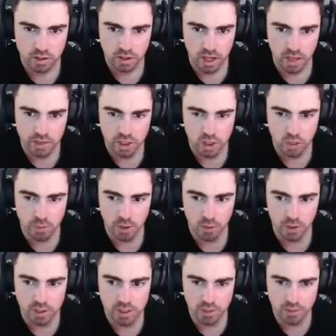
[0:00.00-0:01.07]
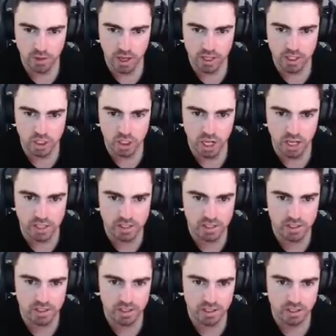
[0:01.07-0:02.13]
And this should be a one team fight, just.